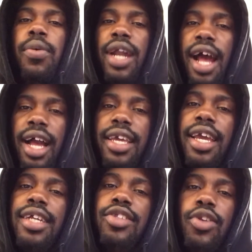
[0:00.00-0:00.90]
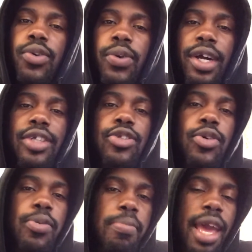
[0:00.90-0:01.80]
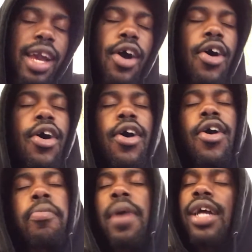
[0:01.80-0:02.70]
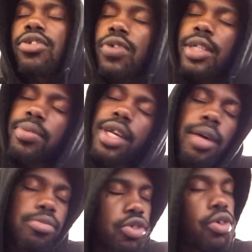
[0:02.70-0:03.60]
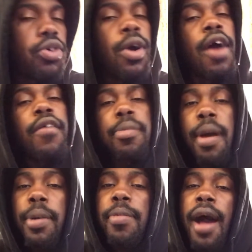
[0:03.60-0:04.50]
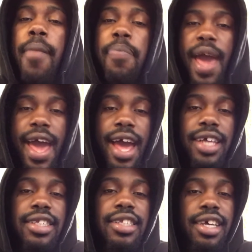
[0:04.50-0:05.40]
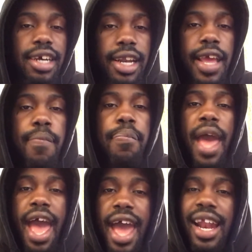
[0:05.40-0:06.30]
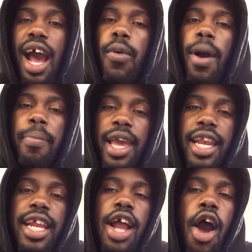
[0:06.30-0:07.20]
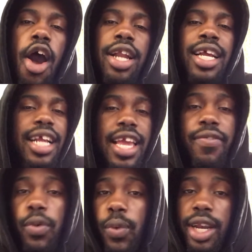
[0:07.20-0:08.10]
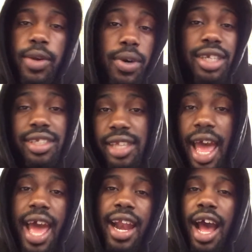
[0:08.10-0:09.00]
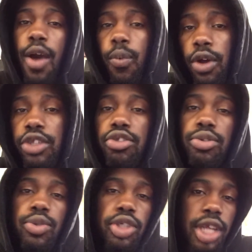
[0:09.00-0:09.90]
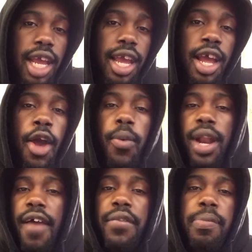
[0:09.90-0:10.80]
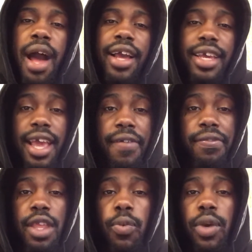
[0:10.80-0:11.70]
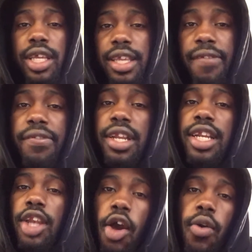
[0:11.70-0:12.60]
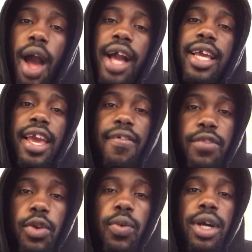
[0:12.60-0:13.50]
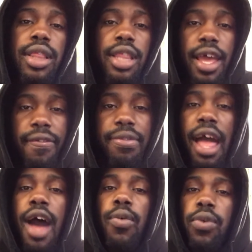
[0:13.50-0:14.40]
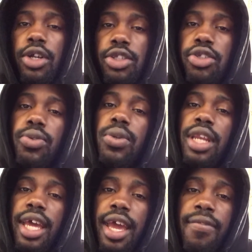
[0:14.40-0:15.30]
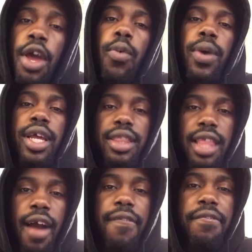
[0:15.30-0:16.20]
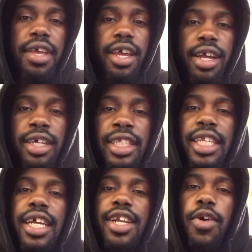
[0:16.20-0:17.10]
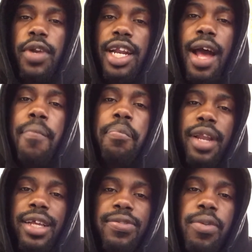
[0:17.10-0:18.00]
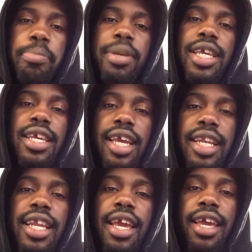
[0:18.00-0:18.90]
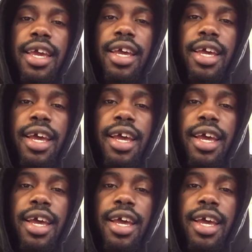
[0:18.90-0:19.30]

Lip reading: what I can do to make all my dreams come true. Remember my past, the good and bad, how I made it art, even when it was sad. I want to share whatever my gift, and when you're feeling low, I give you a lift. I want to live without fear and know that I'm blessed for being here.